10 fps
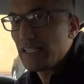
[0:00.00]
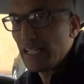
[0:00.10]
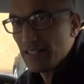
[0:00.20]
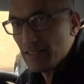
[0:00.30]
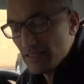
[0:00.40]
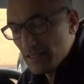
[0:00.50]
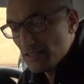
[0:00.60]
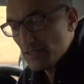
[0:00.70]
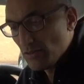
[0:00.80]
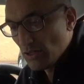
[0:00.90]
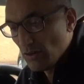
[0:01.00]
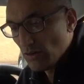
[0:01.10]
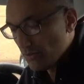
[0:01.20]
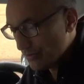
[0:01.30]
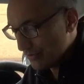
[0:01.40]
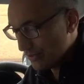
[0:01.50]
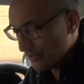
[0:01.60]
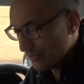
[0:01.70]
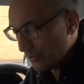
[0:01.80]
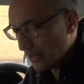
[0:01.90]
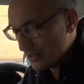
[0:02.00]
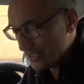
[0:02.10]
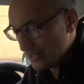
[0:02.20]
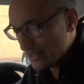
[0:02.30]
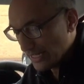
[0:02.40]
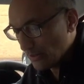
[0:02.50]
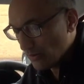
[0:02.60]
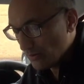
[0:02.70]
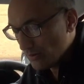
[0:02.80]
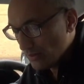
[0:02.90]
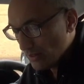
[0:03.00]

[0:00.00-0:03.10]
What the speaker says: get struck off. If I pass that, I'll stay on.